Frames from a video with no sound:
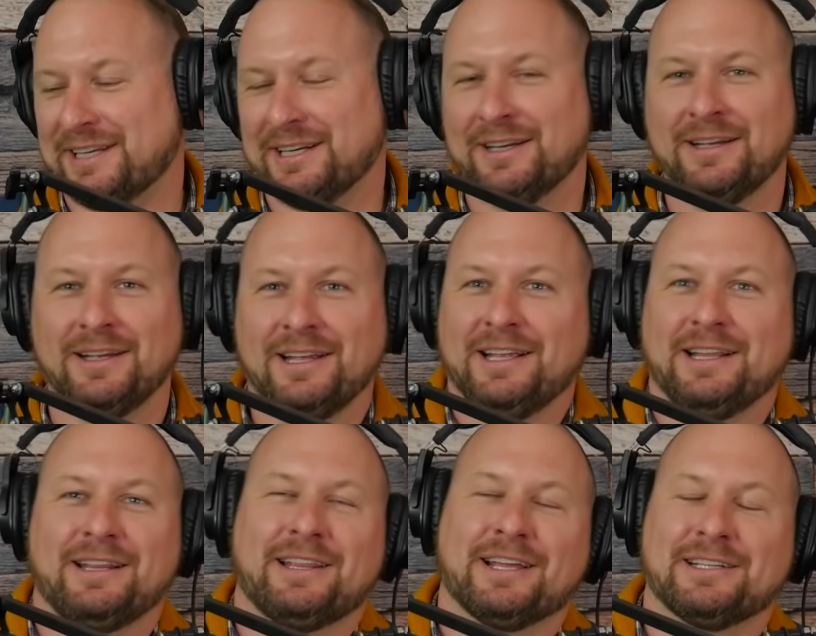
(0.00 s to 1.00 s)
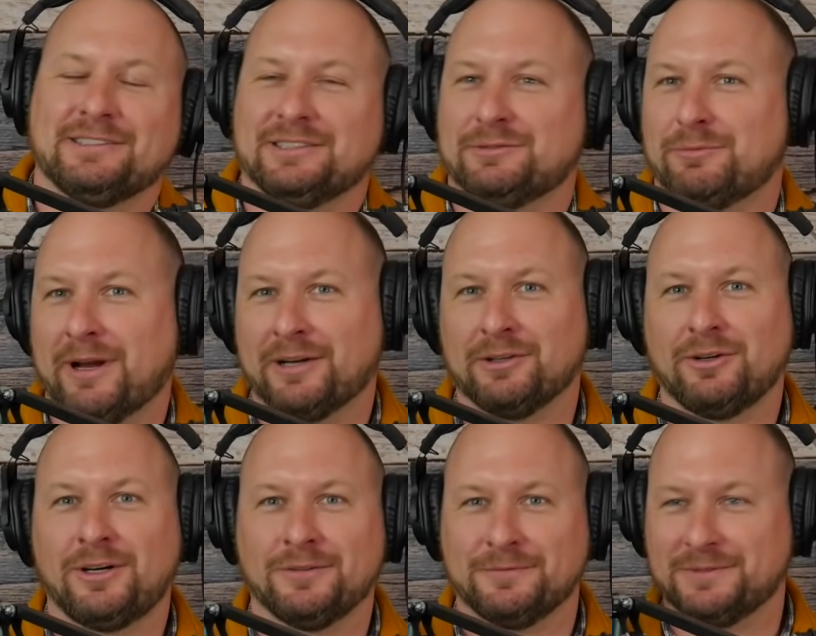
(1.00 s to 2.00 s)
They they can just rattle
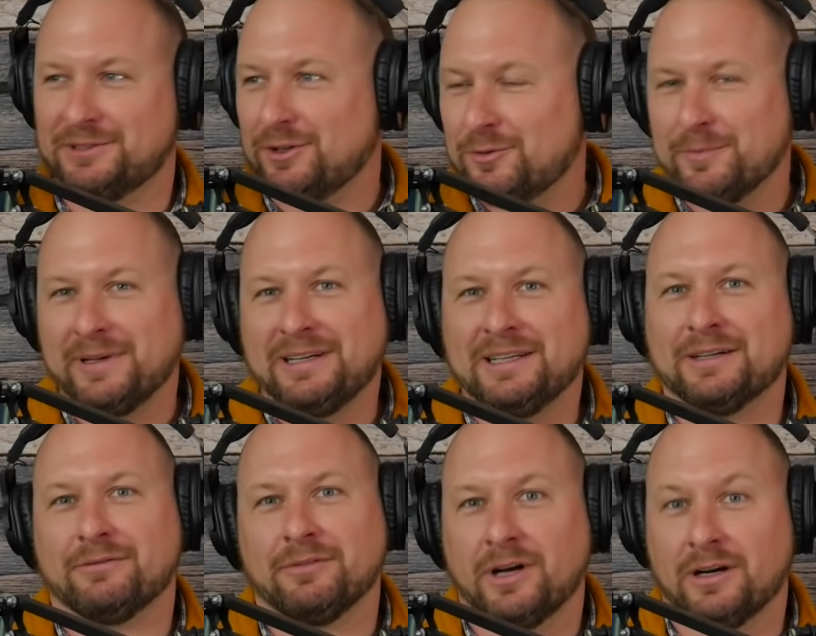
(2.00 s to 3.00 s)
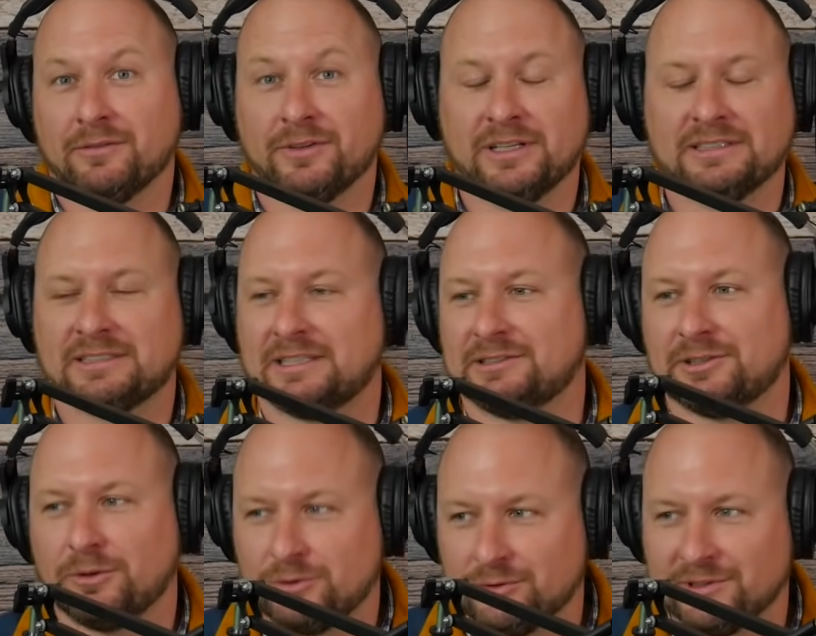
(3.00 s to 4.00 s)
off so many of of these. And
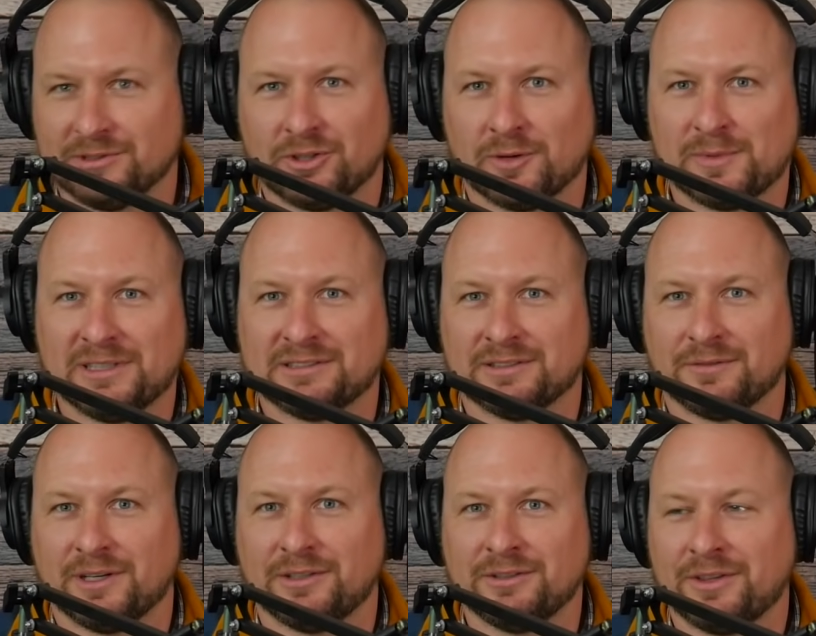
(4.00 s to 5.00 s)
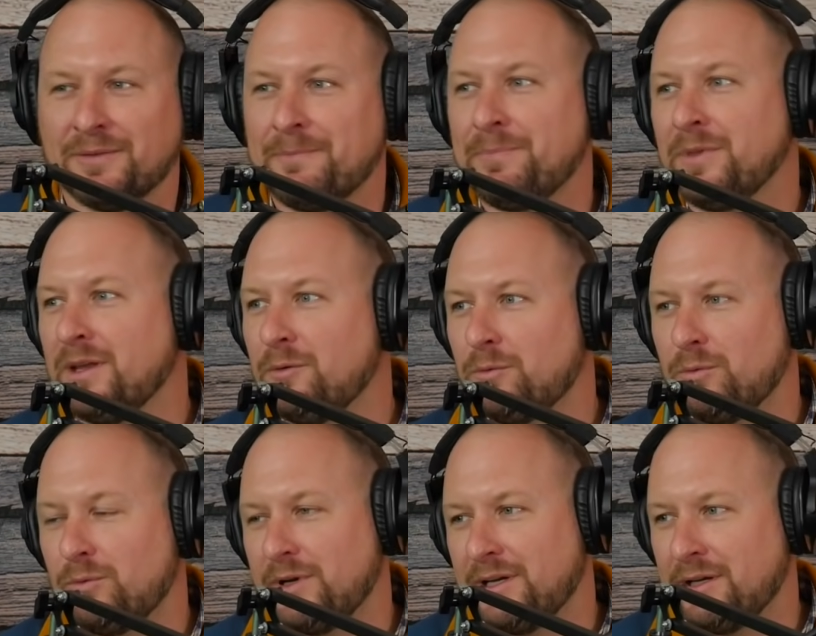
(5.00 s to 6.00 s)
social determinants of health,
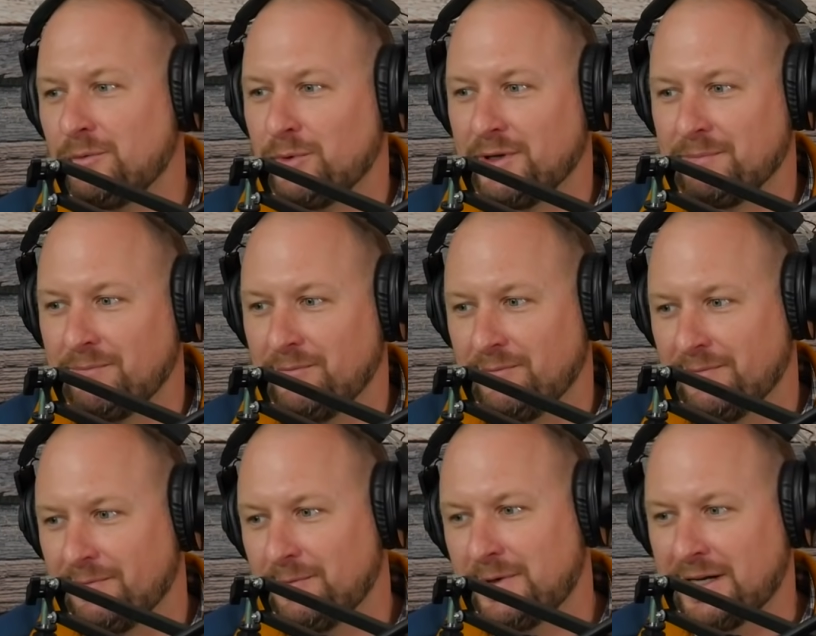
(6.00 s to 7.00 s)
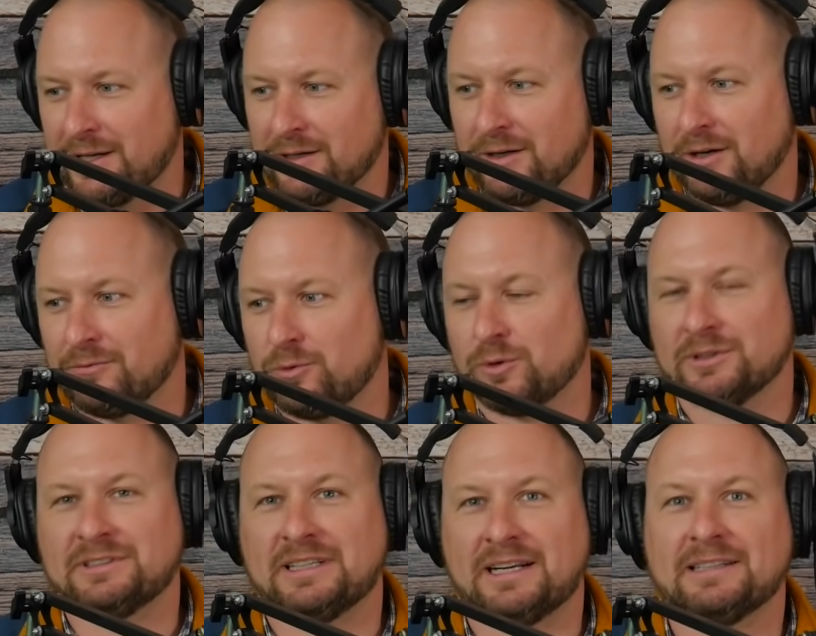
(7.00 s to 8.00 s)
we we kind of, of
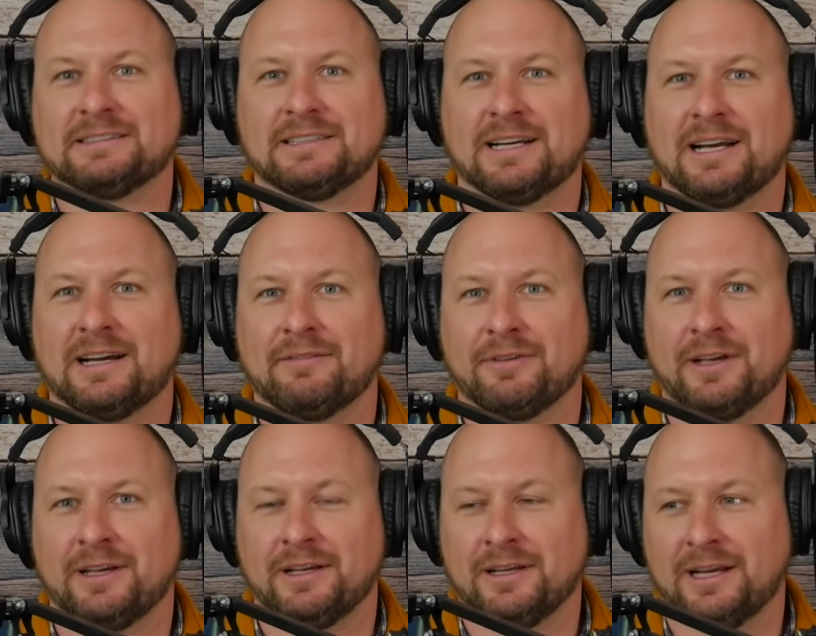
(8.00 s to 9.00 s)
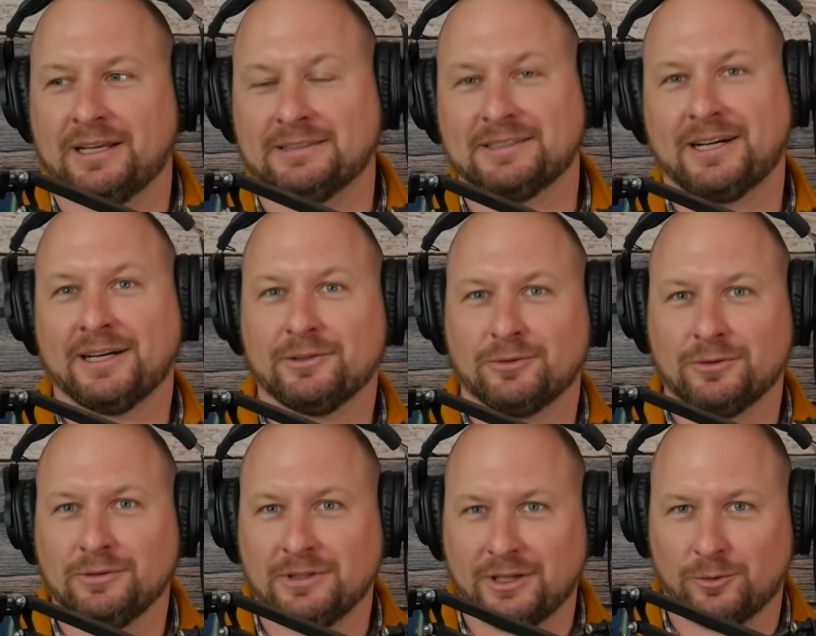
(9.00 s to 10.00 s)
course, it has to have a a
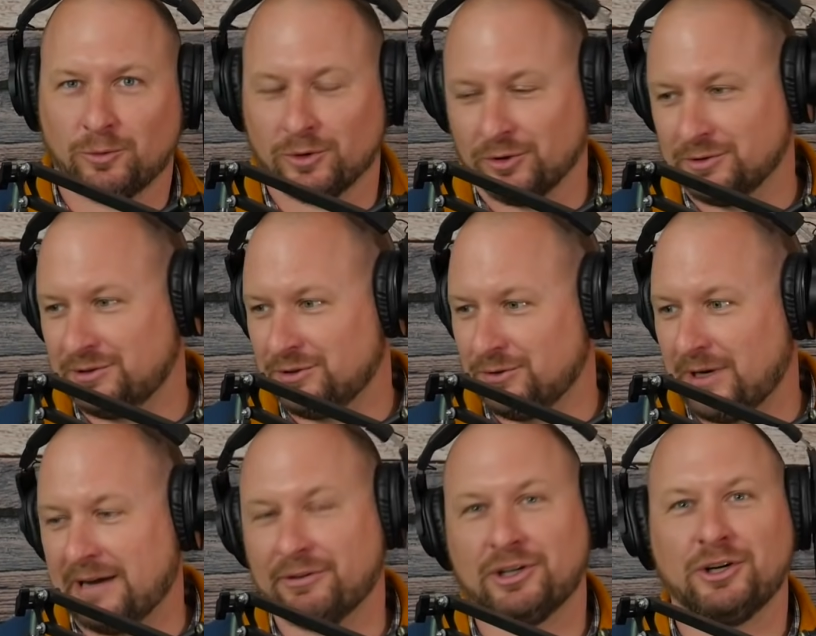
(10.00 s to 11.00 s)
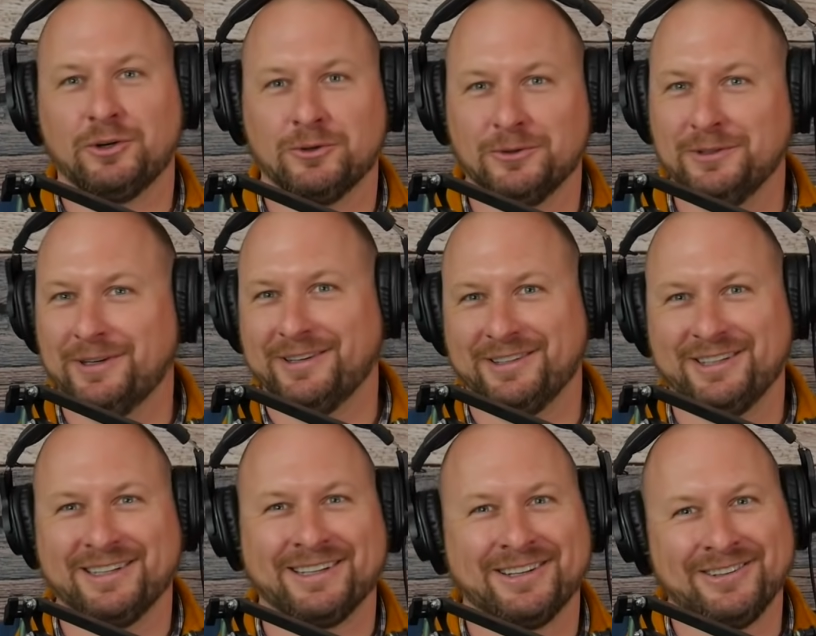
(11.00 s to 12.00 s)
title in order to have a code,
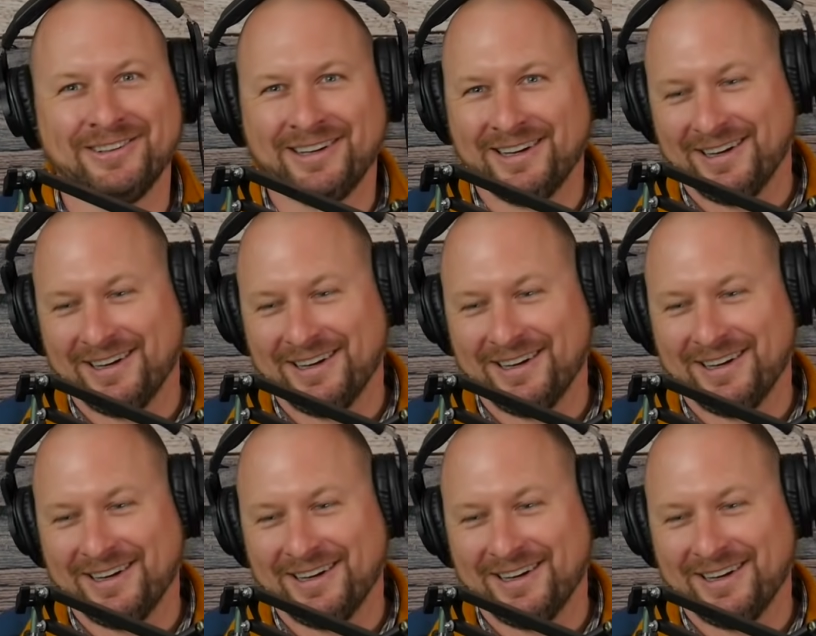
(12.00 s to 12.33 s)
you know.